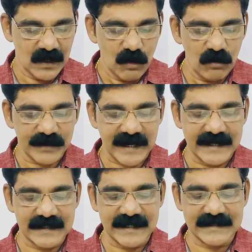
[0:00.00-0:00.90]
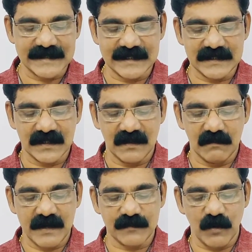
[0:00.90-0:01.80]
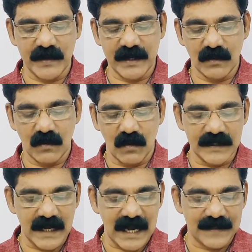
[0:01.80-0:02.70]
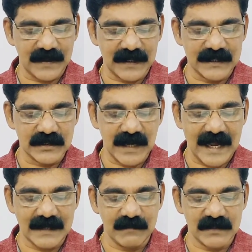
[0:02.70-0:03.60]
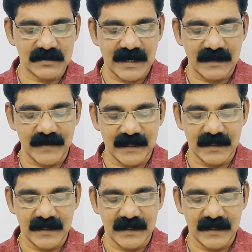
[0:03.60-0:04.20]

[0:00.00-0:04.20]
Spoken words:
All right, he said. But mommy, all the other little animals ran away.